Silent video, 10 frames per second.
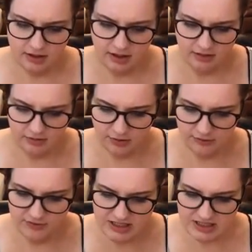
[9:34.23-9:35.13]
I don't know
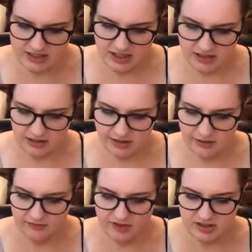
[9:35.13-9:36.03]
if this is an
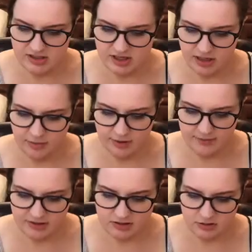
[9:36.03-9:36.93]
eyeliner if this is an eyebrow
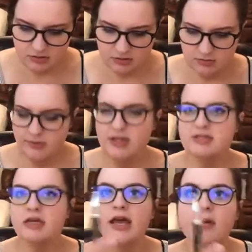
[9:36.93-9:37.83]
pencil
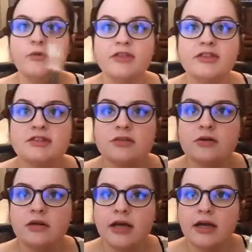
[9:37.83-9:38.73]
because it came with this
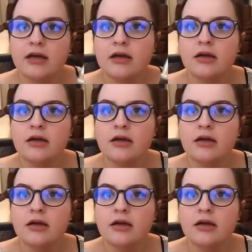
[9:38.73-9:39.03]
little like